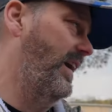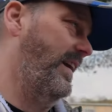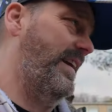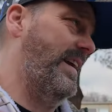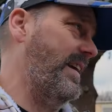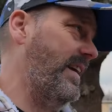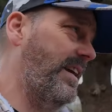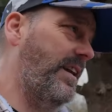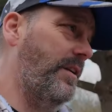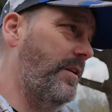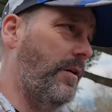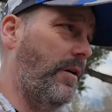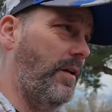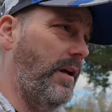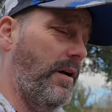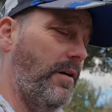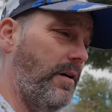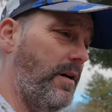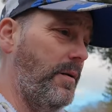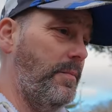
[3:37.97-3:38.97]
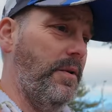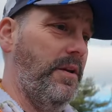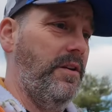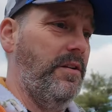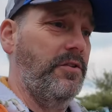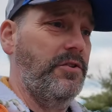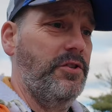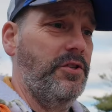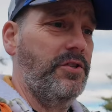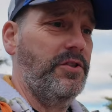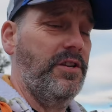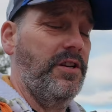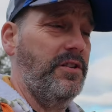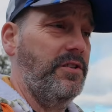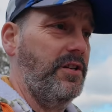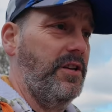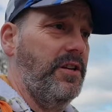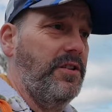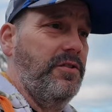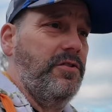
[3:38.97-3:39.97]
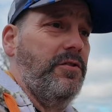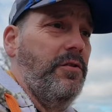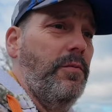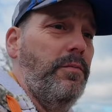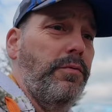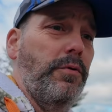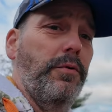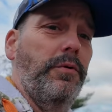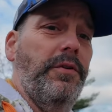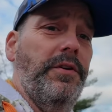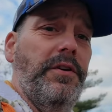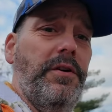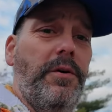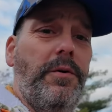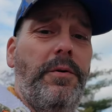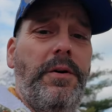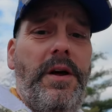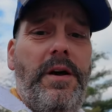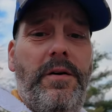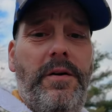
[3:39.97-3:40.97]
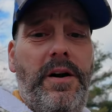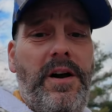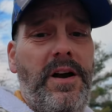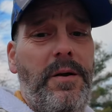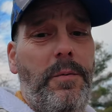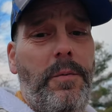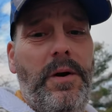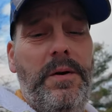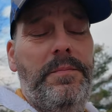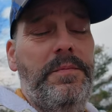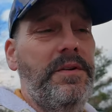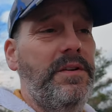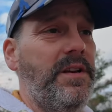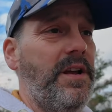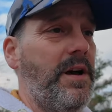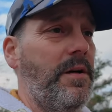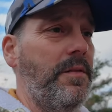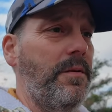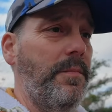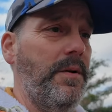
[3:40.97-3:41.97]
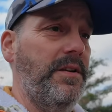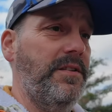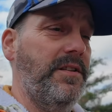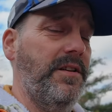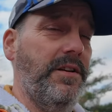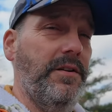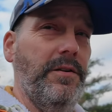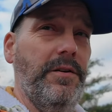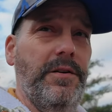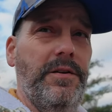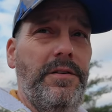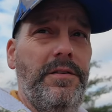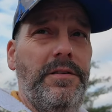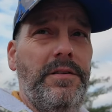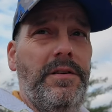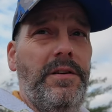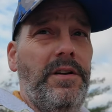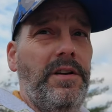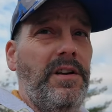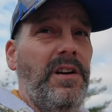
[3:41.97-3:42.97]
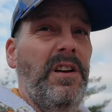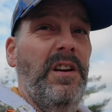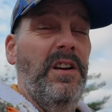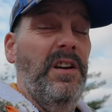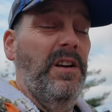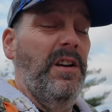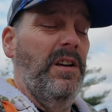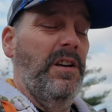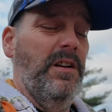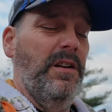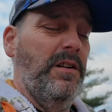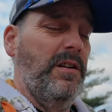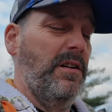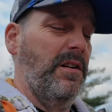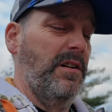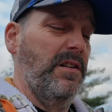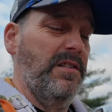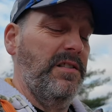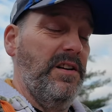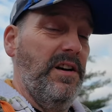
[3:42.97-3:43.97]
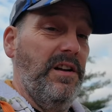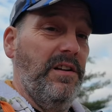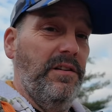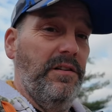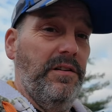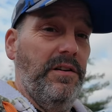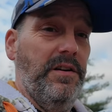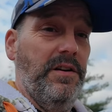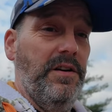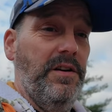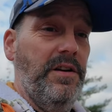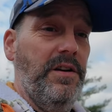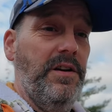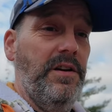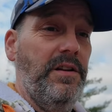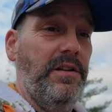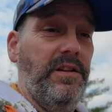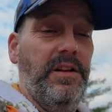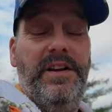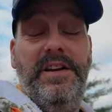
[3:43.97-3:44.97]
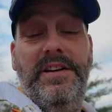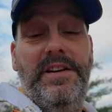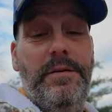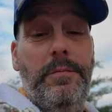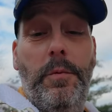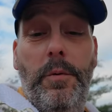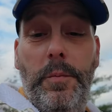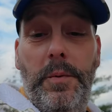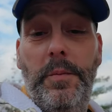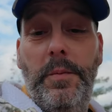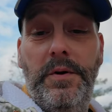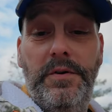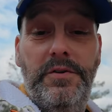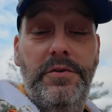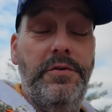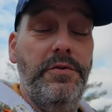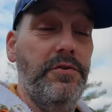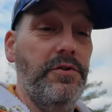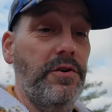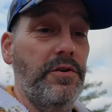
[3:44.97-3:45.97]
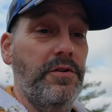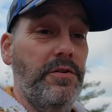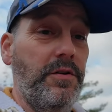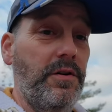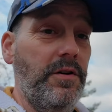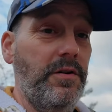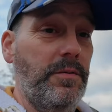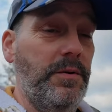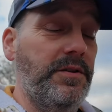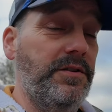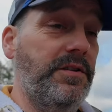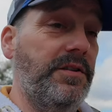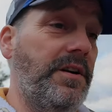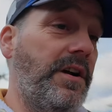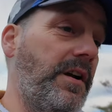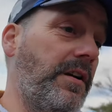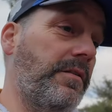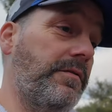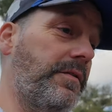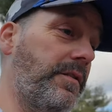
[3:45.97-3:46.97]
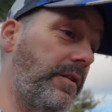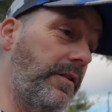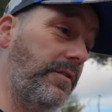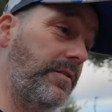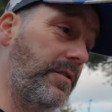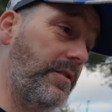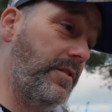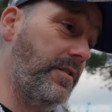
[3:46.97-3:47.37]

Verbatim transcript: Can't get it all out. I mean, there's just, it's, it's so brutally cold out. I wiped it down the best I could. Car does not look like it did when we went to New Jersey, or went to Niagara Falls.